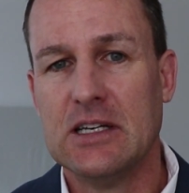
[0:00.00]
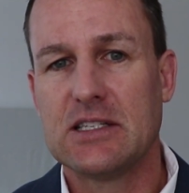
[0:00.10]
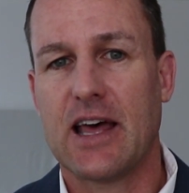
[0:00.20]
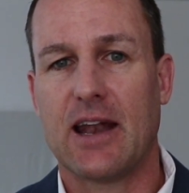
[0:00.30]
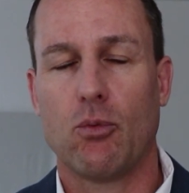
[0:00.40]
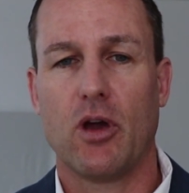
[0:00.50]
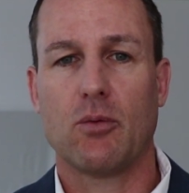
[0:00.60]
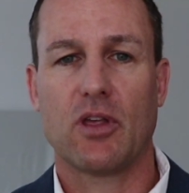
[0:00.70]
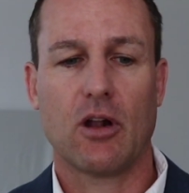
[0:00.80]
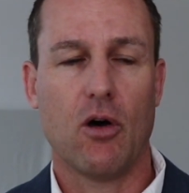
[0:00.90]
started
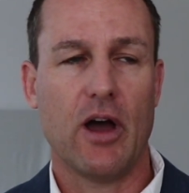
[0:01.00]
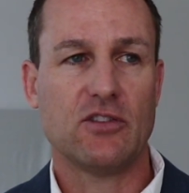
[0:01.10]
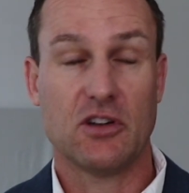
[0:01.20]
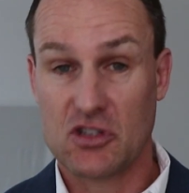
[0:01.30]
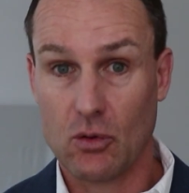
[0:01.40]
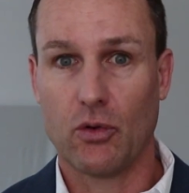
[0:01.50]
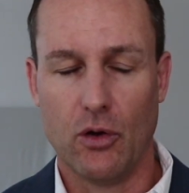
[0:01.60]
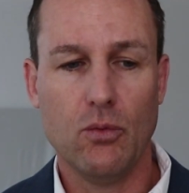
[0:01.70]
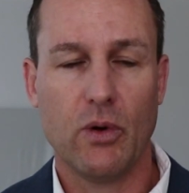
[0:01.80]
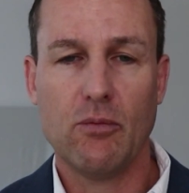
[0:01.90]
working with clients, and I still
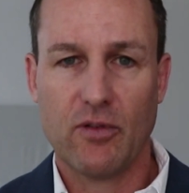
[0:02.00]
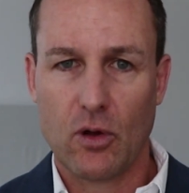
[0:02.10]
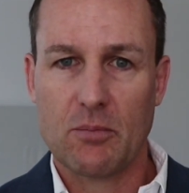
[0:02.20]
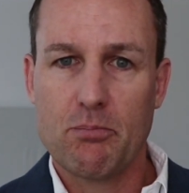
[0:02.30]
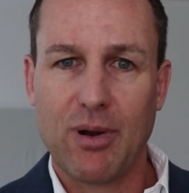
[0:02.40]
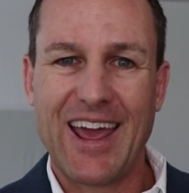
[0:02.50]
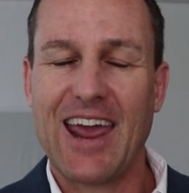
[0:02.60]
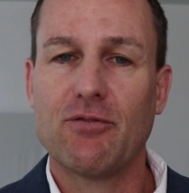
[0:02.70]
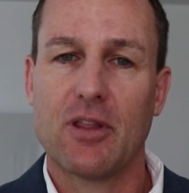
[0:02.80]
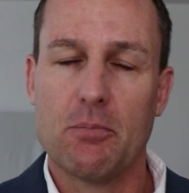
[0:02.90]
do, we, have got a
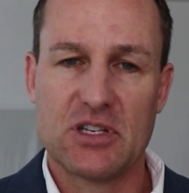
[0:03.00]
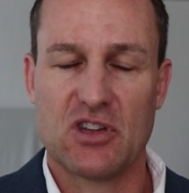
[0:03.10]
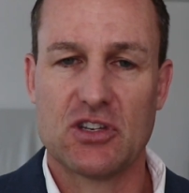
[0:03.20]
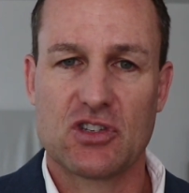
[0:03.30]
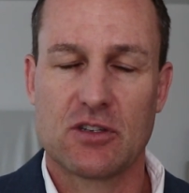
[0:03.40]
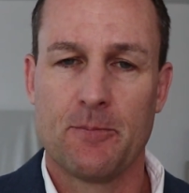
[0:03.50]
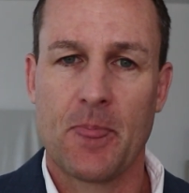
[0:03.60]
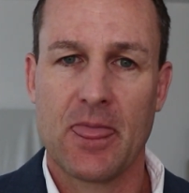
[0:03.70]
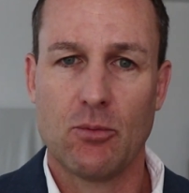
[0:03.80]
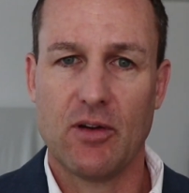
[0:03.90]
plan for the business.
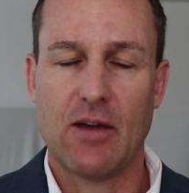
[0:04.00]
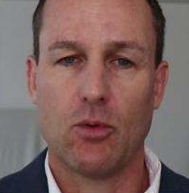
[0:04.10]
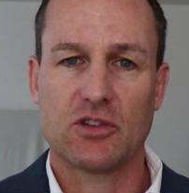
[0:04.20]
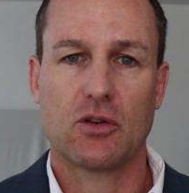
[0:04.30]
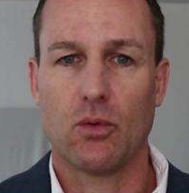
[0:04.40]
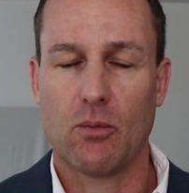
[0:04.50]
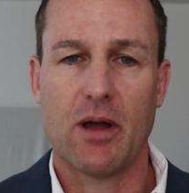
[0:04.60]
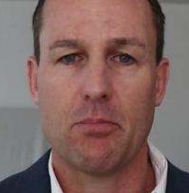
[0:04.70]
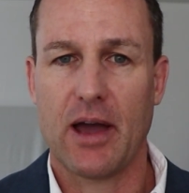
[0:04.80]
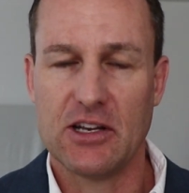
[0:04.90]
We have what's called a
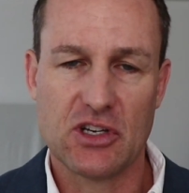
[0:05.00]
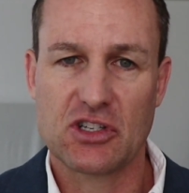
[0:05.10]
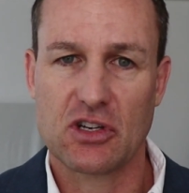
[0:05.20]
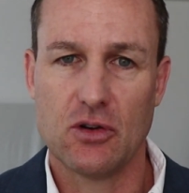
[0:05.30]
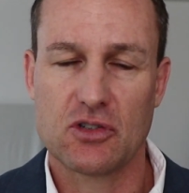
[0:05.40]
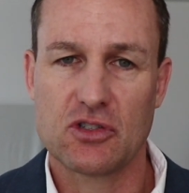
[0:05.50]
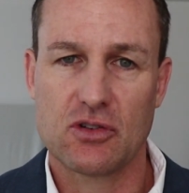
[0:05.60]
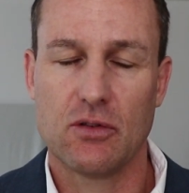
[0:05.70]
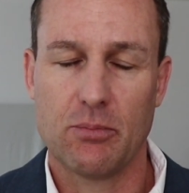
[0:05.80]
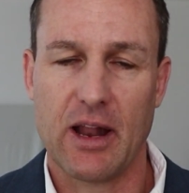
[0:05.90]
one page execution
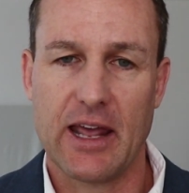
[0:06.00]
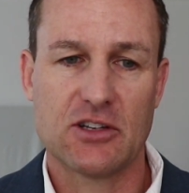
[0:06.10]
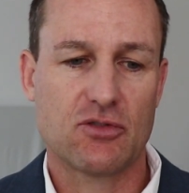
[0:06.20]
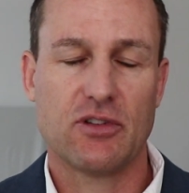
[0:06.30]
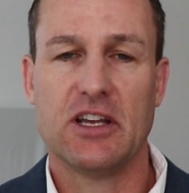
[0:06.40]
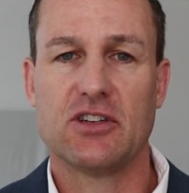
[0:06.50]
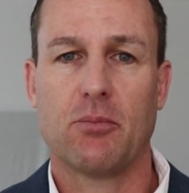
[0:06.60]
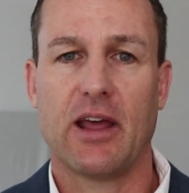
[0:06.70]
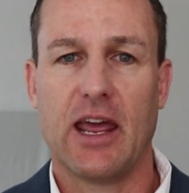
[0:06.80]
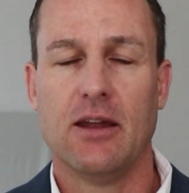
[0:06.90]
plan, a
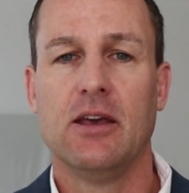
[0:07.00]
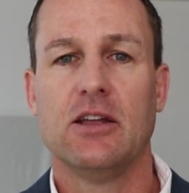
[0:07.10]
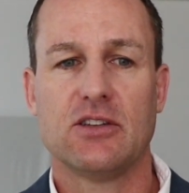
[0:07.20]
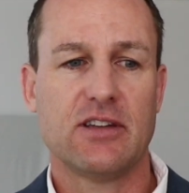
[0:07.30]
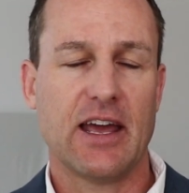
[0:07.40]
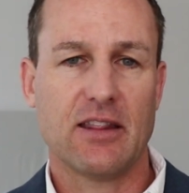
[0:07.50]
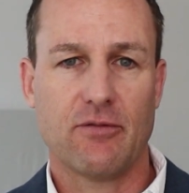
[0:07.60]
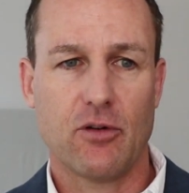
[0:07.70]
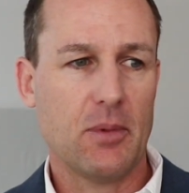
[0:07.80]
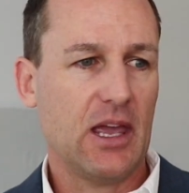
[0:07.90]
strategic plan to take them
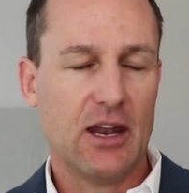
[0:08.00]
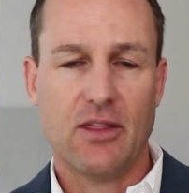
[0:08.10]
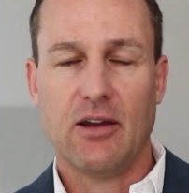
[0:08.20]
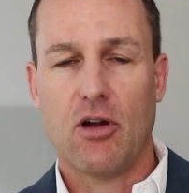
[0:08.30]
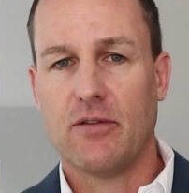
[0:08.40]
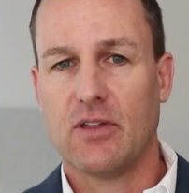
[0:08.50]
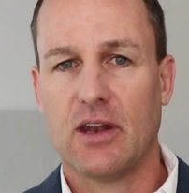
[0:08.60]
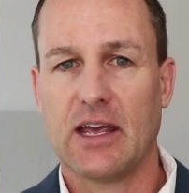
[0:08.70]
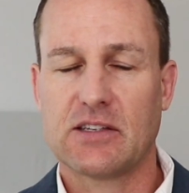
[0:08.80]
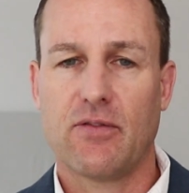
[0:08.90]
from here to there over the
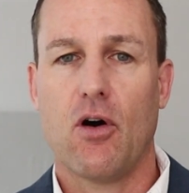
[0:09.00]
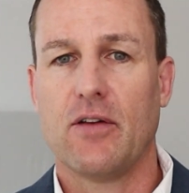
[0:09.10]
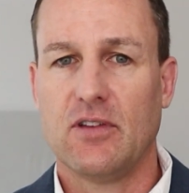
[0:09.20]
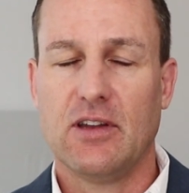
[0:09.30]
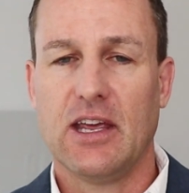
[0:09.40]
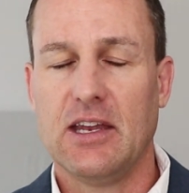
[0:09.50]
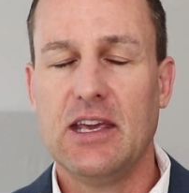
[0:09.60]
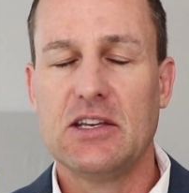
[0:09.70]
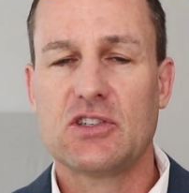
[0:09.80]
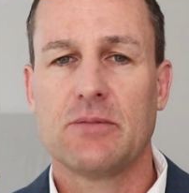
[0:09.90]
next five to 10
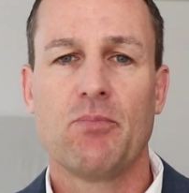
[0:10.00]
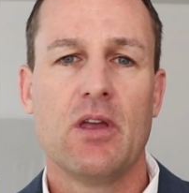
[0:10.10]
years.